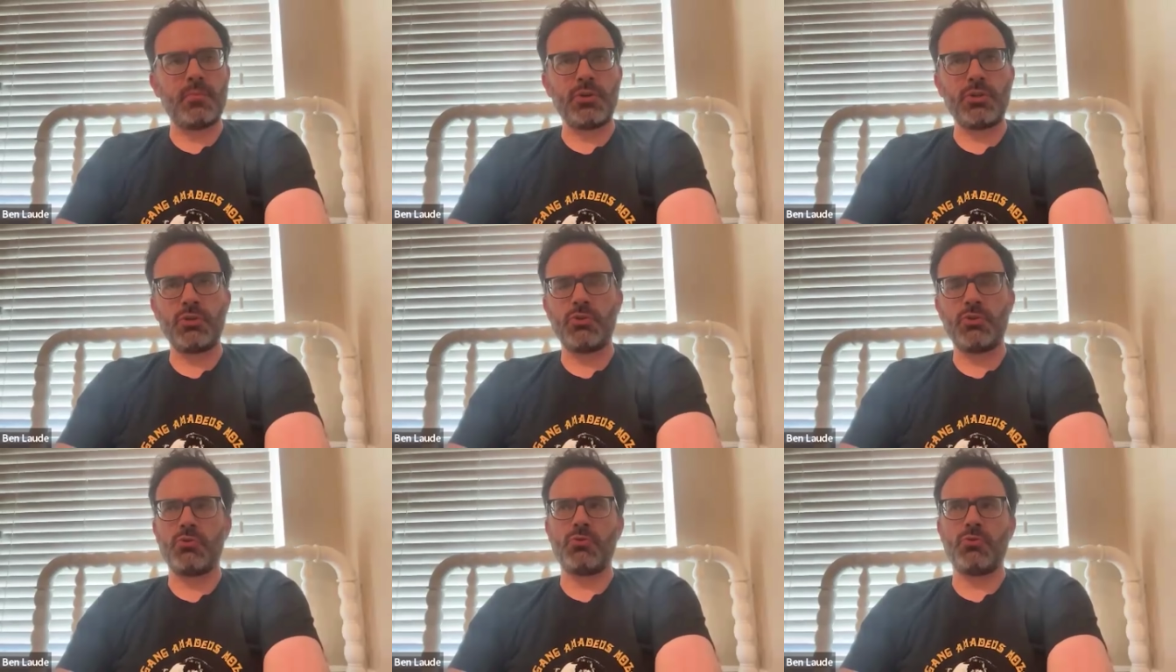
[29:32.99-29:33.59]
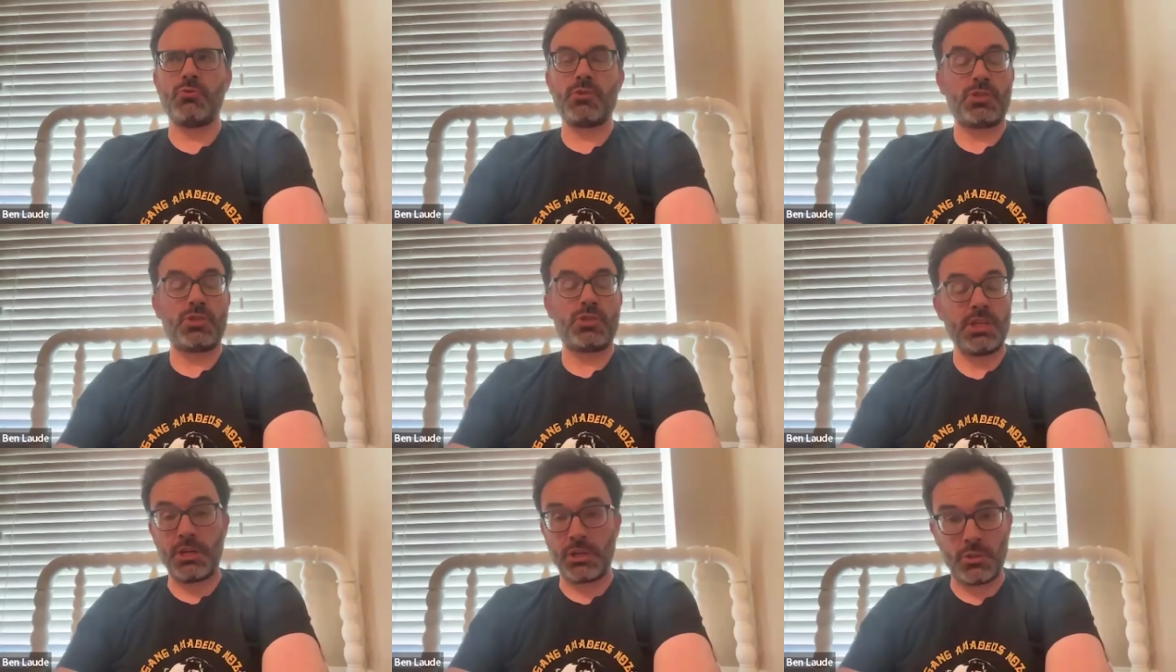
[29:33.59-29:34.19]
Were you
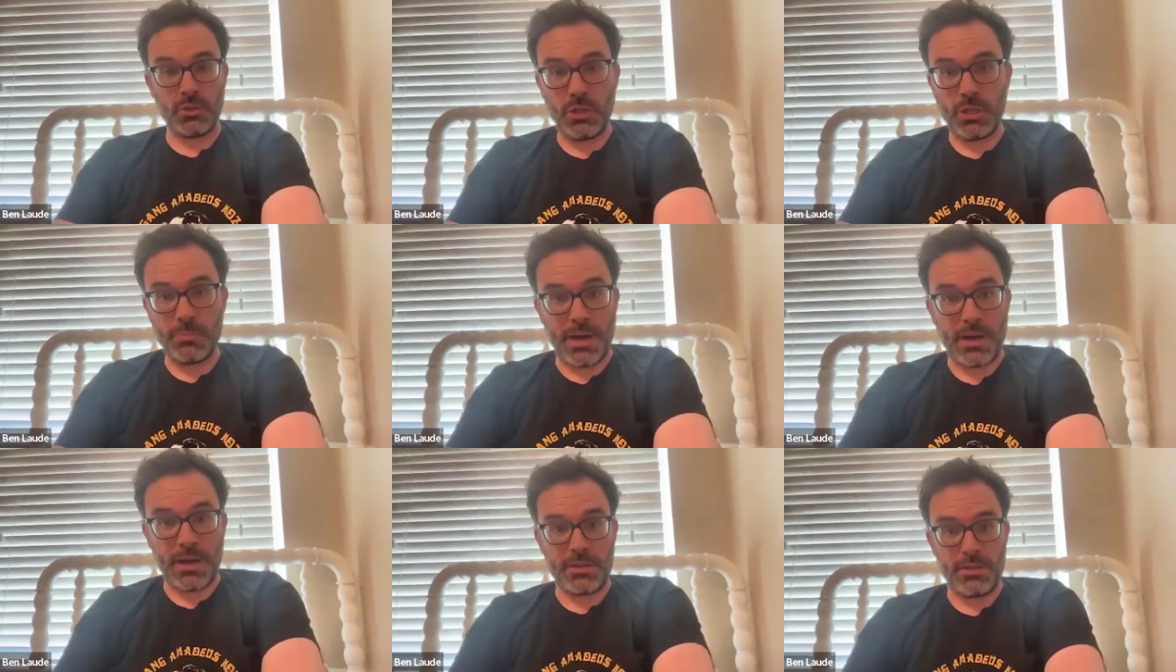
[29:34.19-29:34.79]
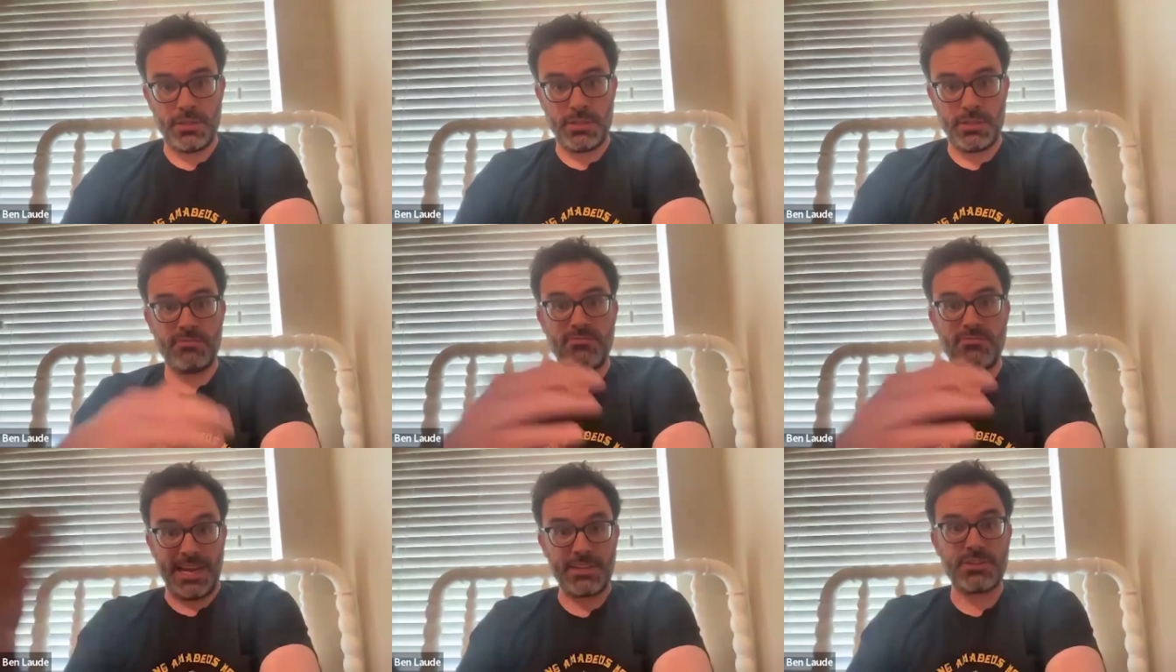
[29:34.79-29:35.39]
cynical about his
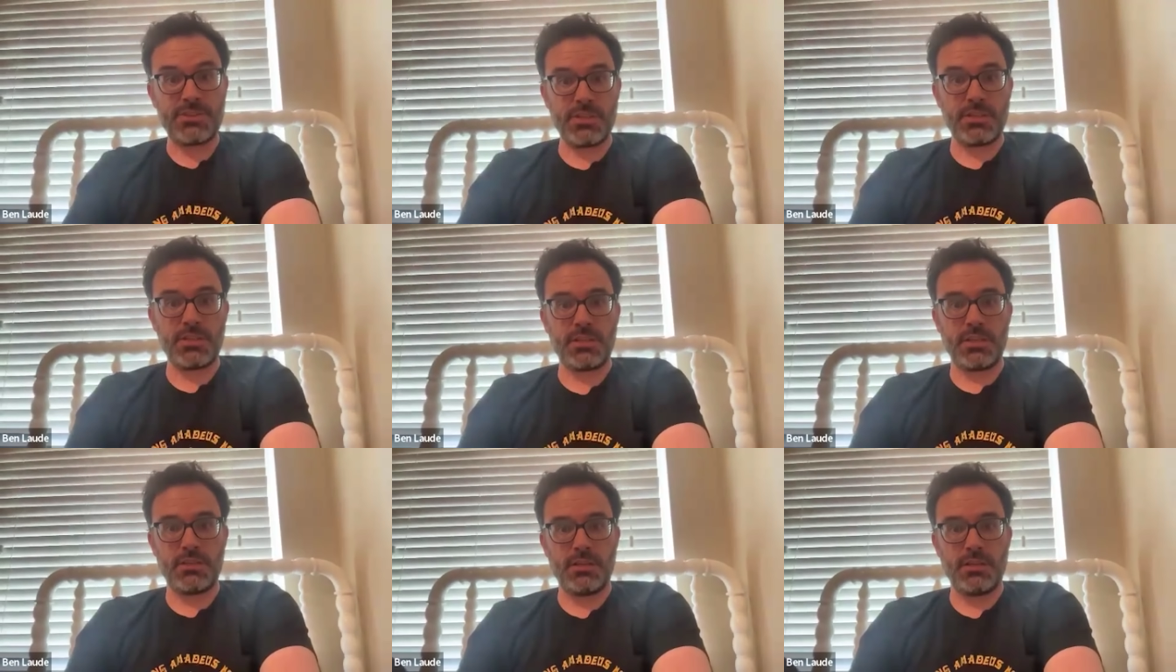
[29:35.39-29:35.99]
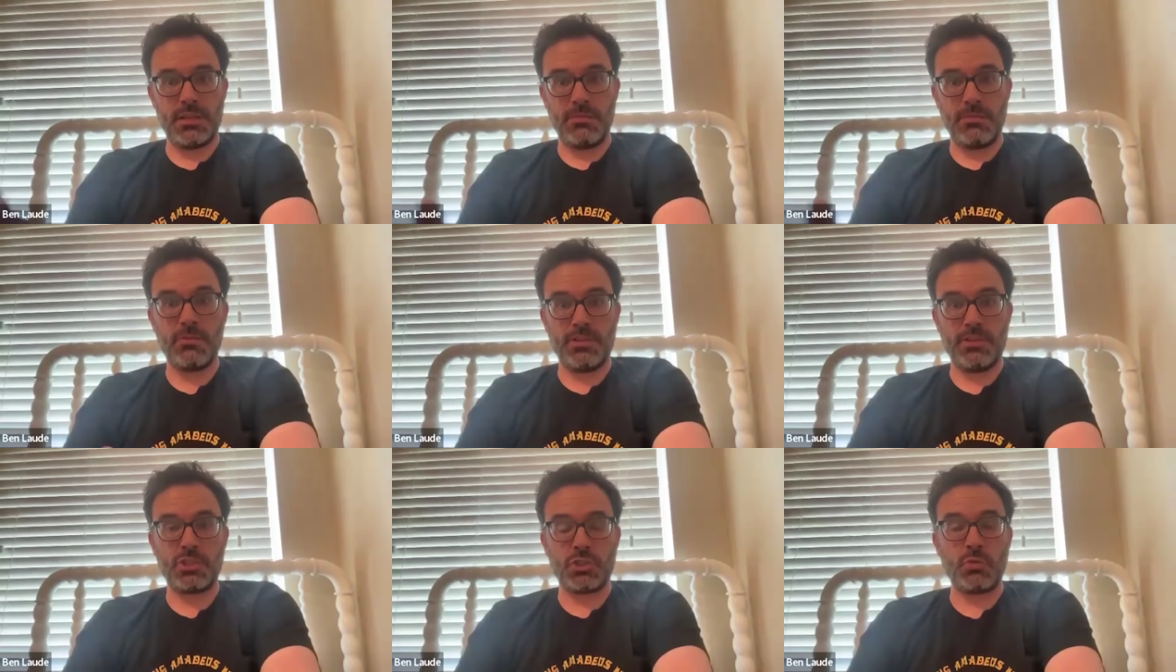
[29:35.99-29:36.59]
advancing and
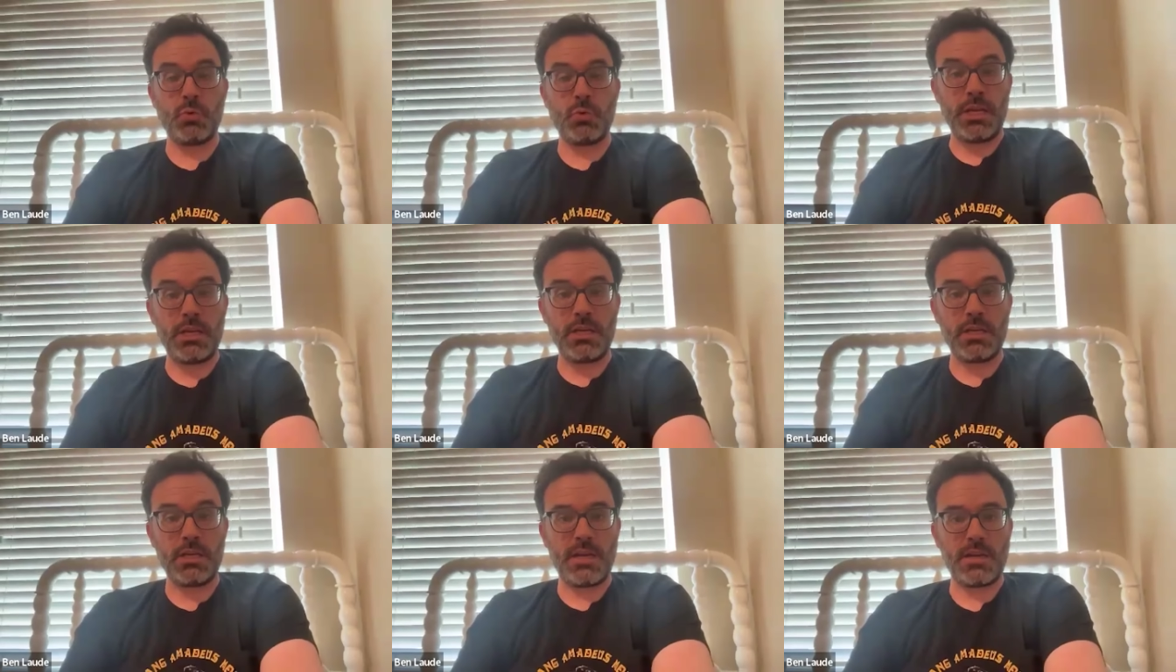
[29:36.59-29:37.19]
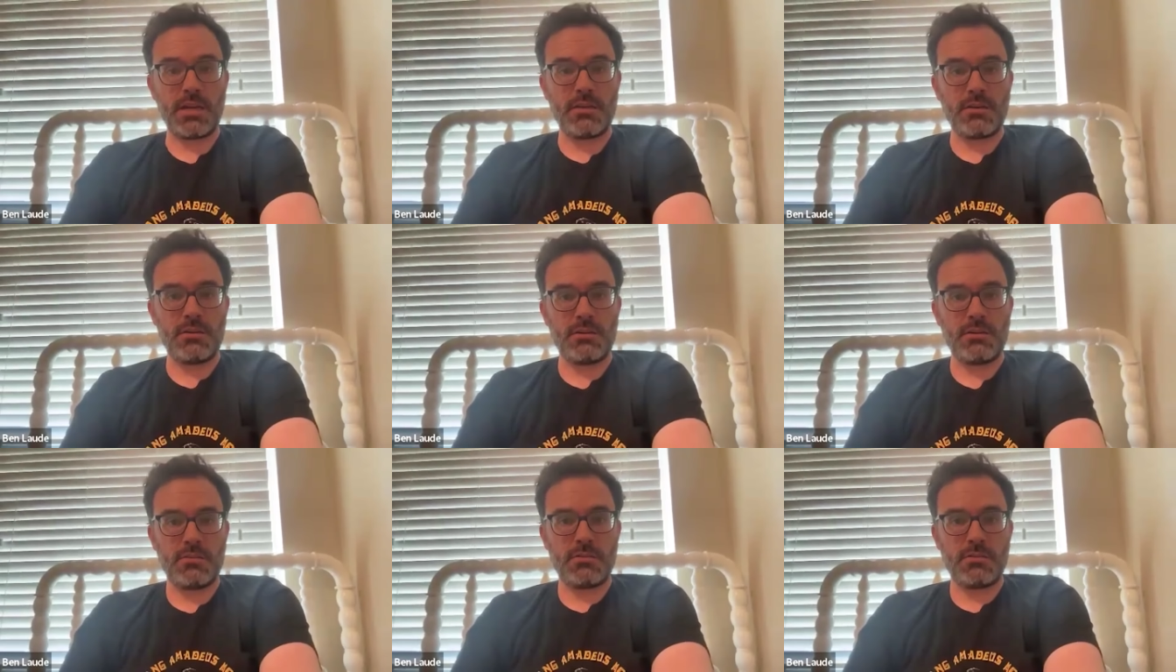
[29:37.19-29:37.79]
eventually winning that
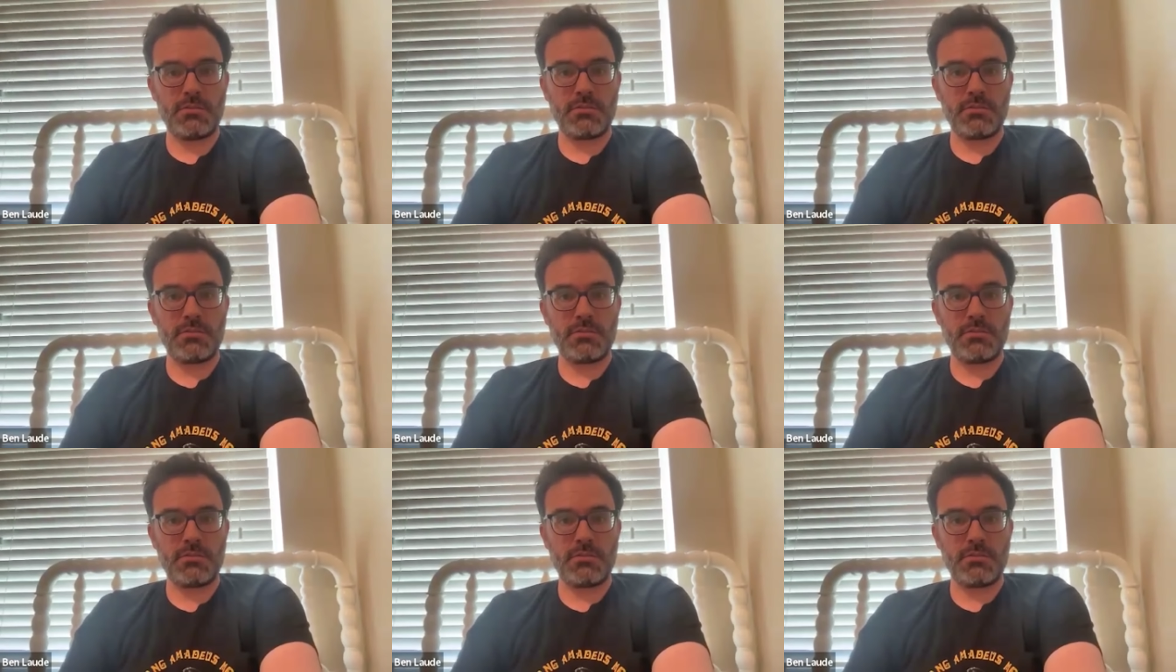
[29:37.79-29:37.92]
year?